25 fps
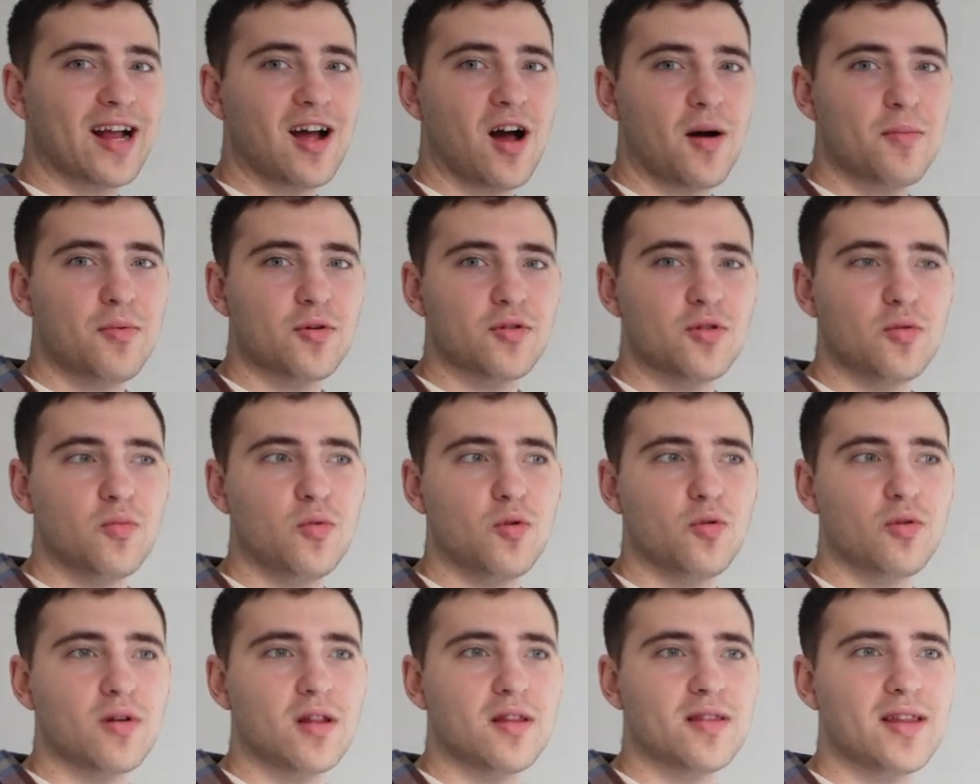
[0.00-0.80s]
it up on the
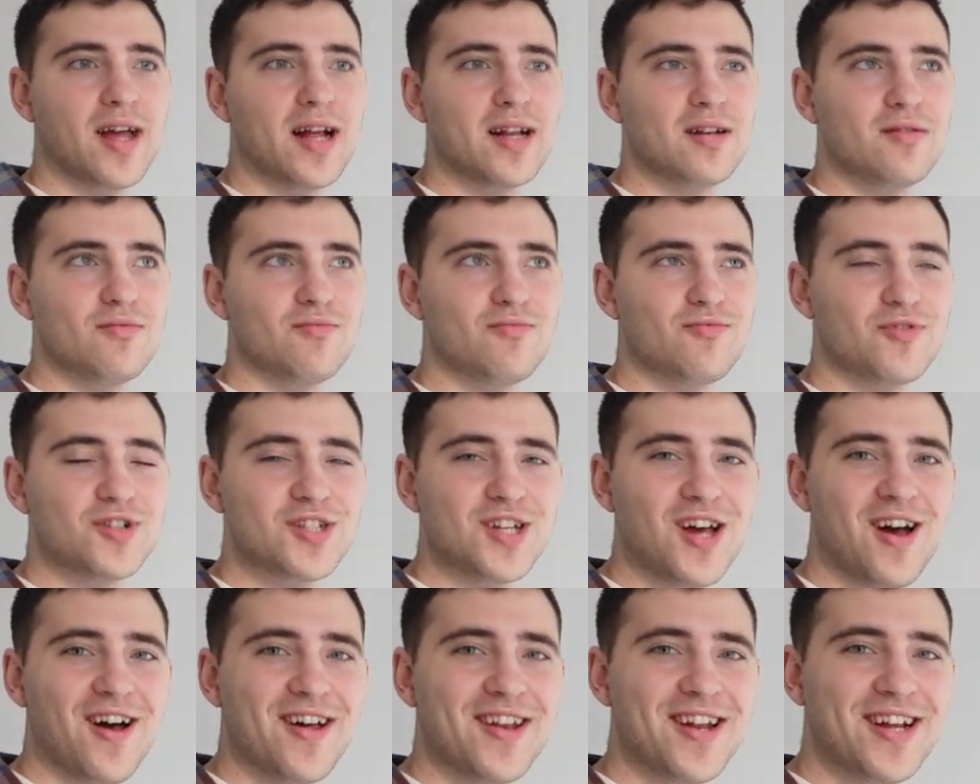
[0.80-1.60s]
wall and then
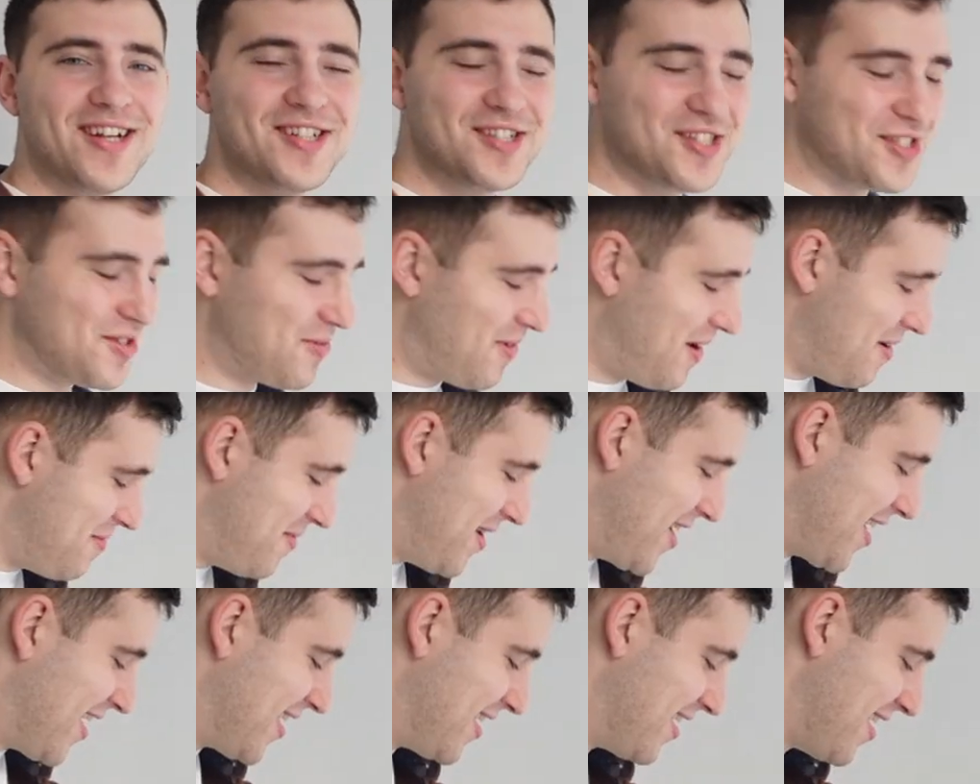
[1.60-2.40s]
return it, do you know what I
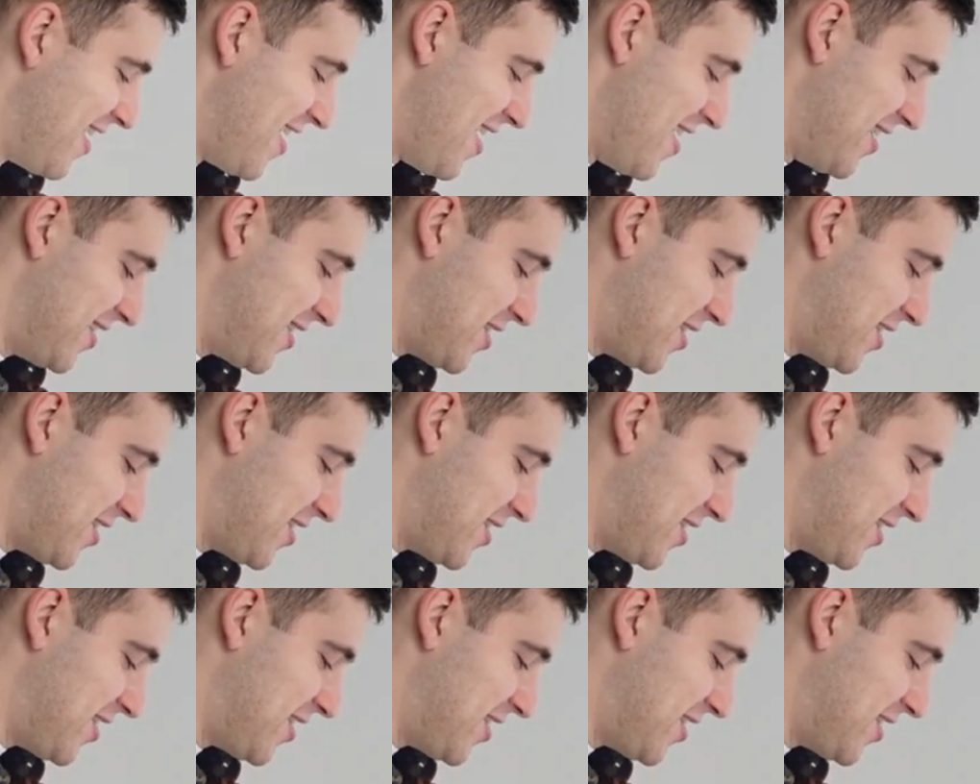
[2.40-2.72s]
mean?